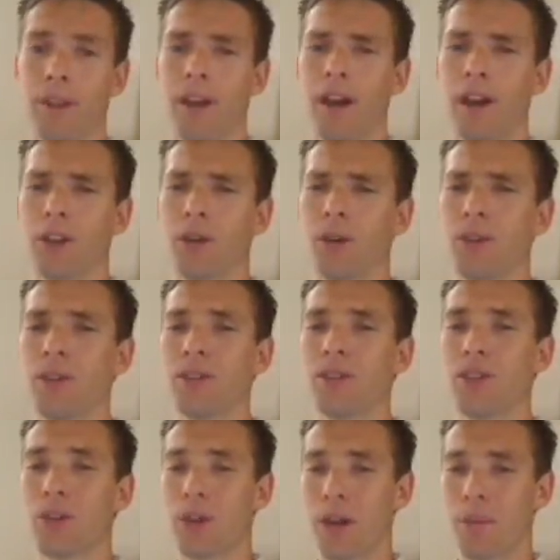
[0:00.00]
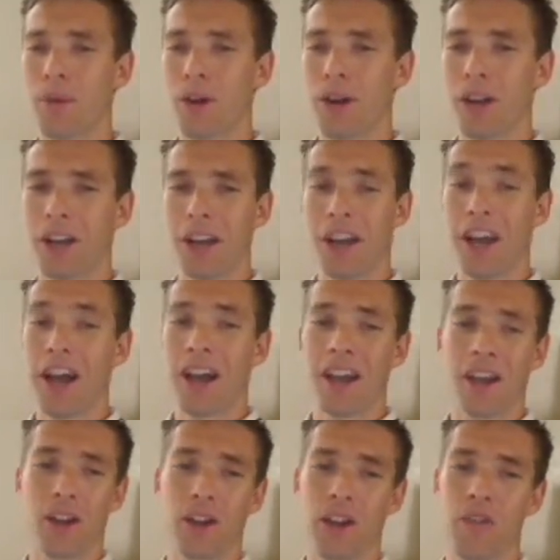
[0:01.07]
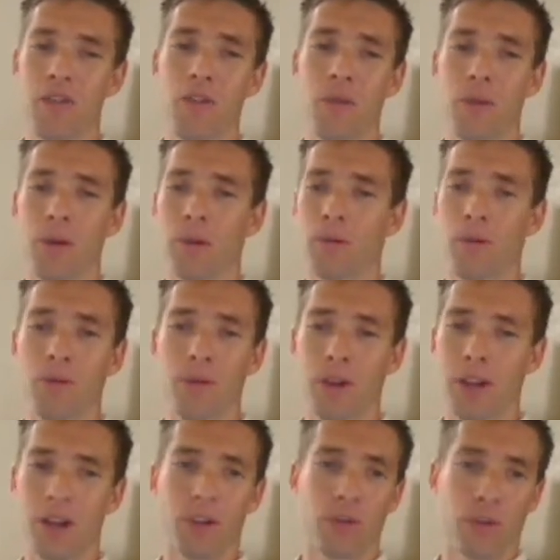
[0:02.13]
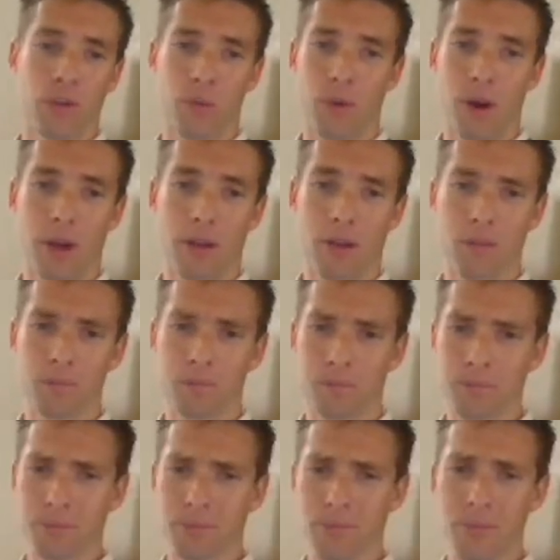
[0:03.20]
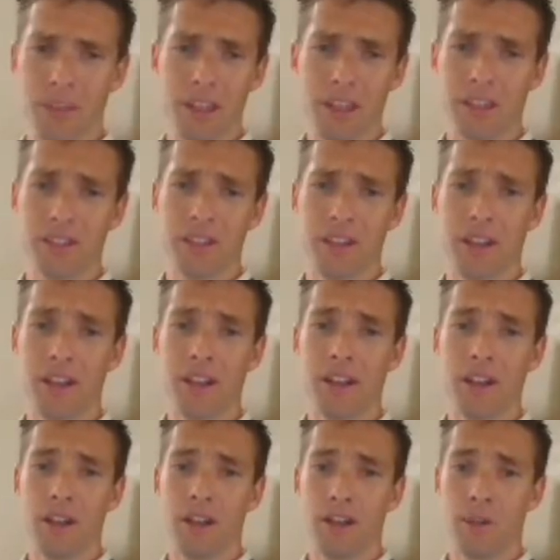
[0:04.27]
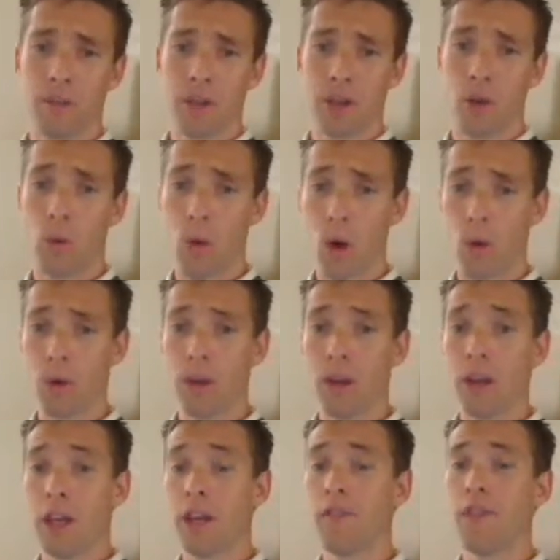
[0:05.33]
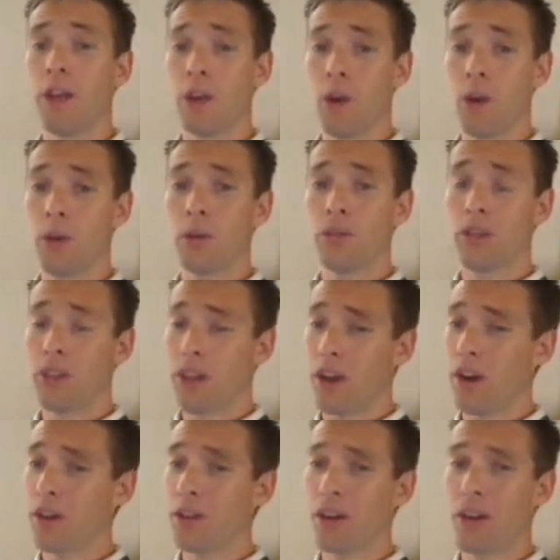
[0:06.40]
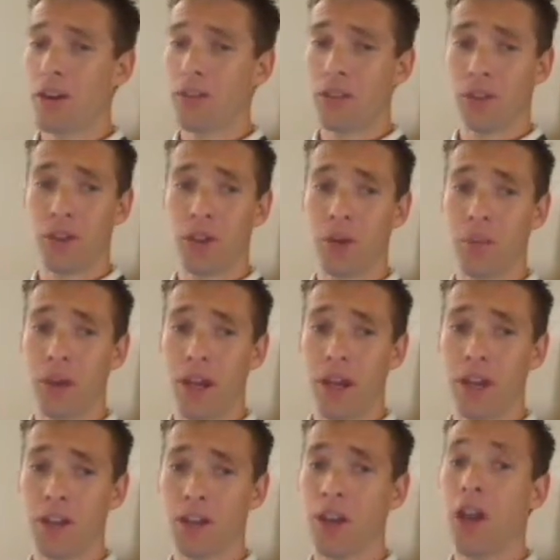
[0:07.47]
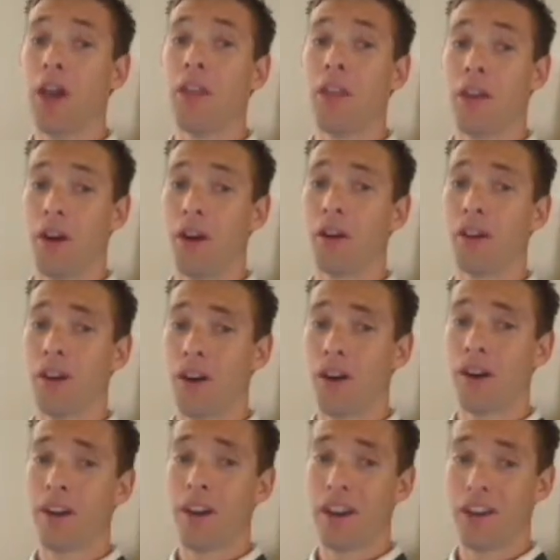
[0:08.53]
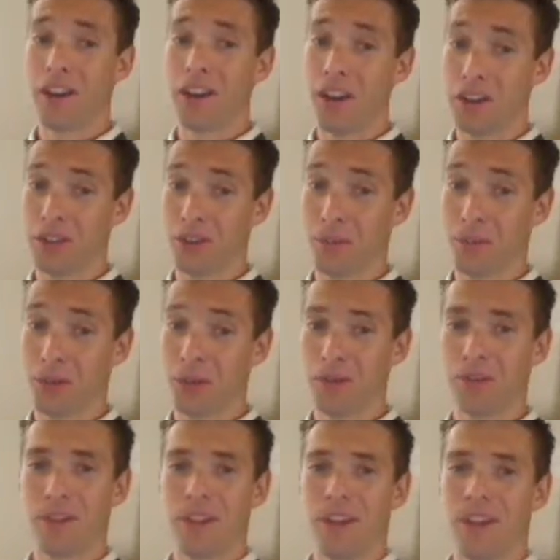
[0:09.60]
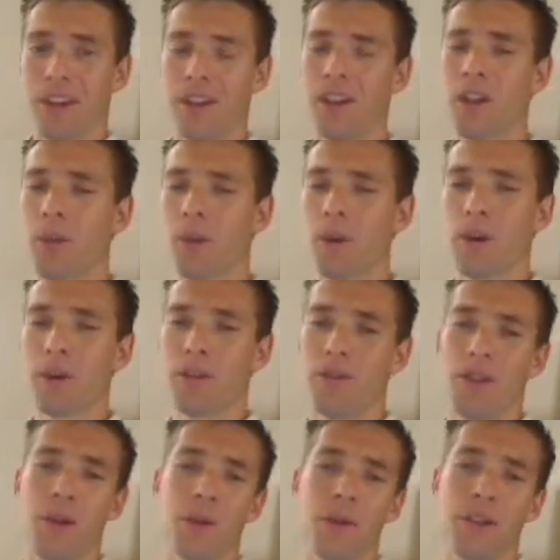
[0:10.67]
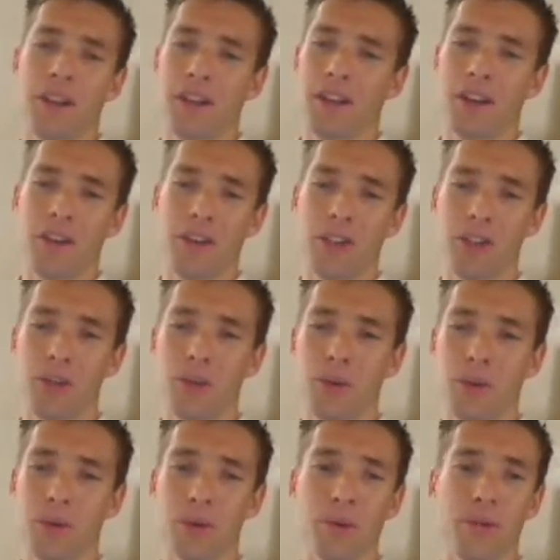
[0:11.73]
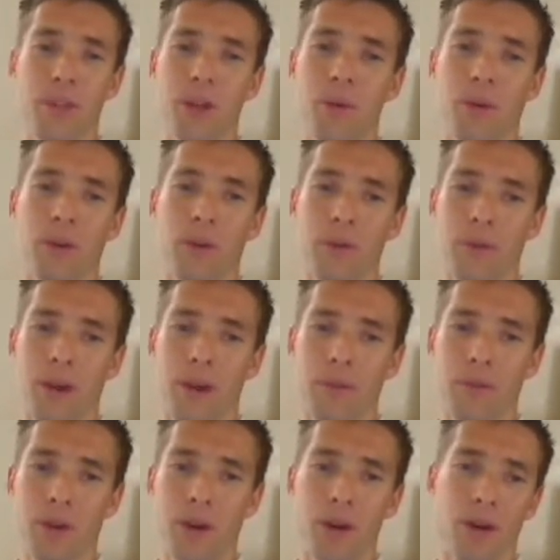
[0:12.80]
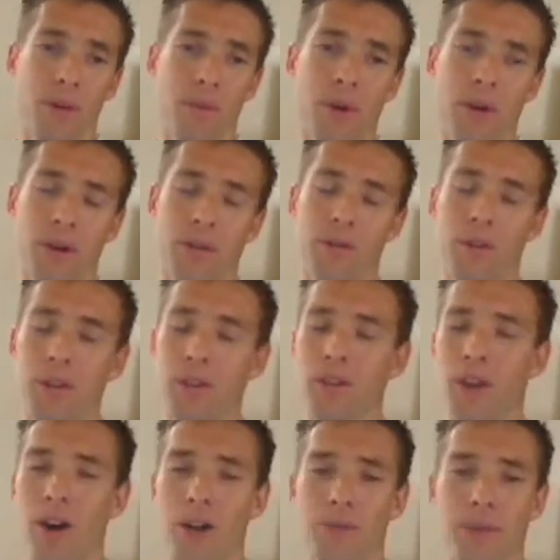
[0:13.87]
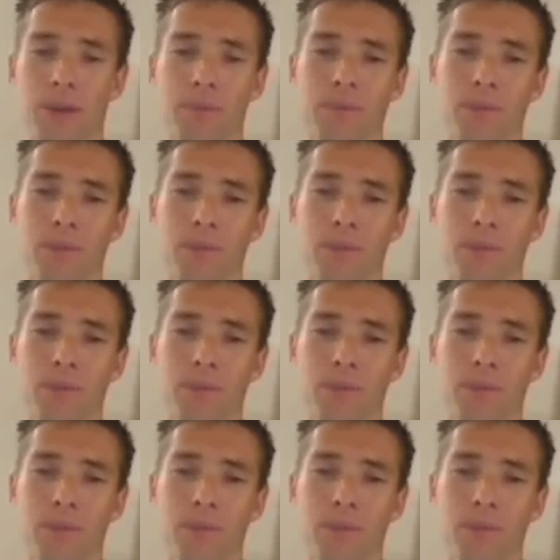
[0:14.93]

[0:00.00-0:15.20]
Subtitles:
I told this to direct marketing guy, and I'll never forget his response. He said to me, quote, "If they notice that they aren't on a secure page, they aren't our kind of customer." In other words, if they were technology gurus, they weren't the right target market for this offer.